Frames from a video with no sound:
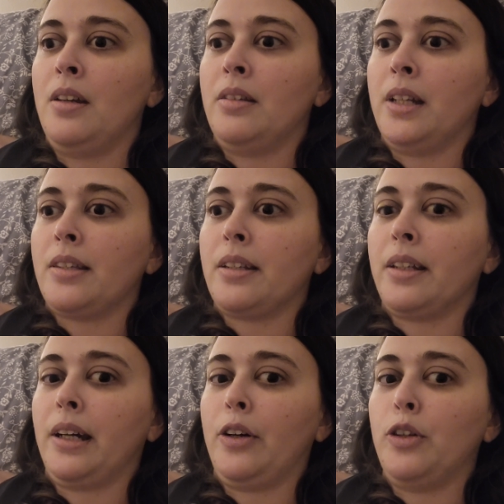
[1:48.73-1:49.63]
And that's
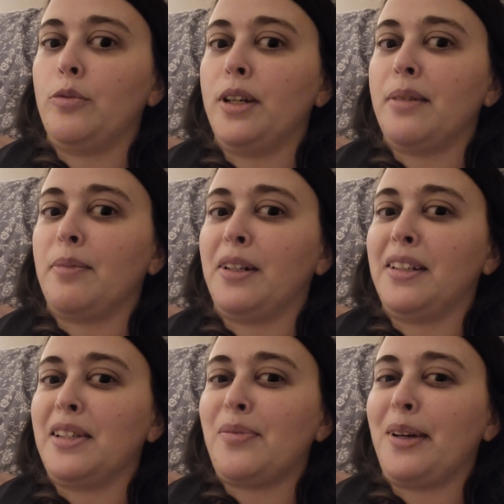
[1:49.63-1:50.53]
like how you make
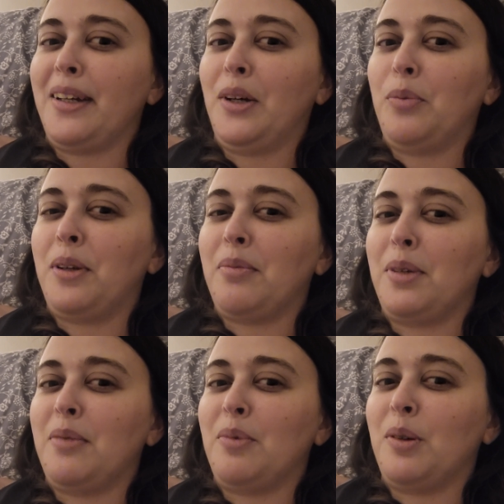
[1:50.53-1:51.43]
money, is by helping
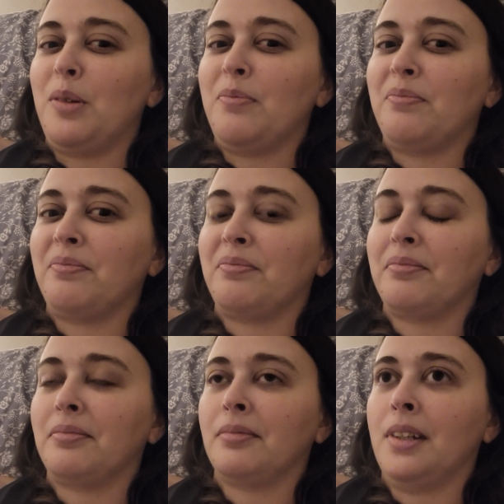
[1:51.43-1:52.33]
people
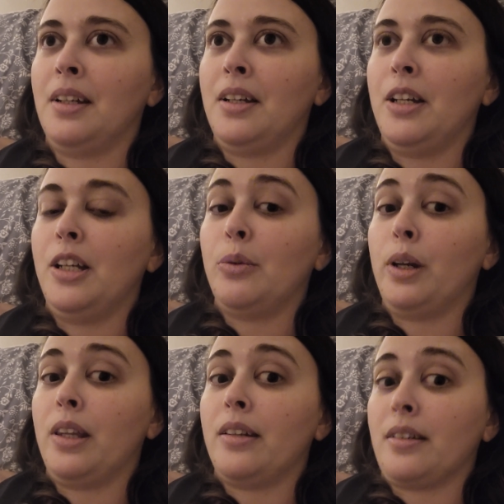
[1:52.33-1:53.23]
in a
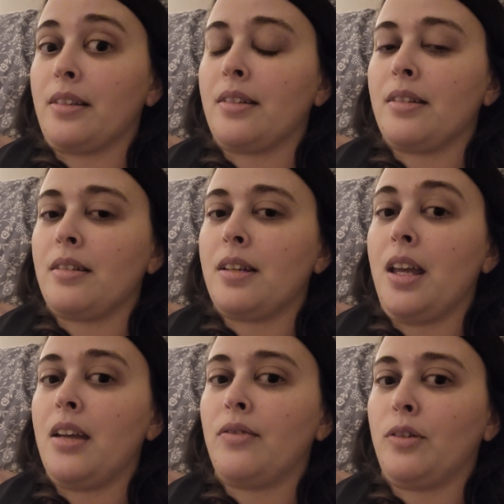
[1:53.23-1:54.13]
way that doesn't
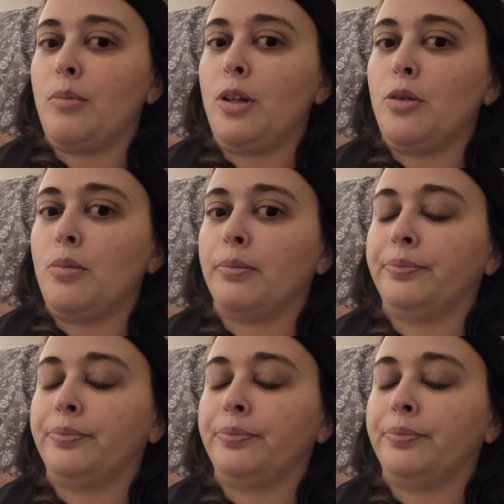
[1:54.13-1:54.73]
take from you.